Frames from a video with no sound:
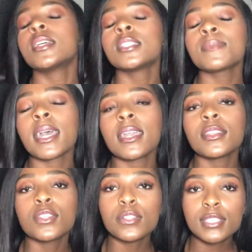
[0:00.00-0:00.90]
So my
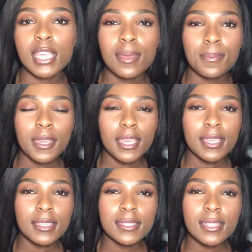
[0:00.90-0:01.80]
third tip
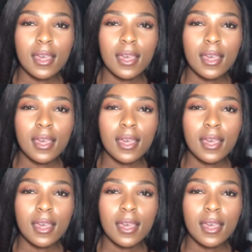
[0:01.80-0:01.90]
is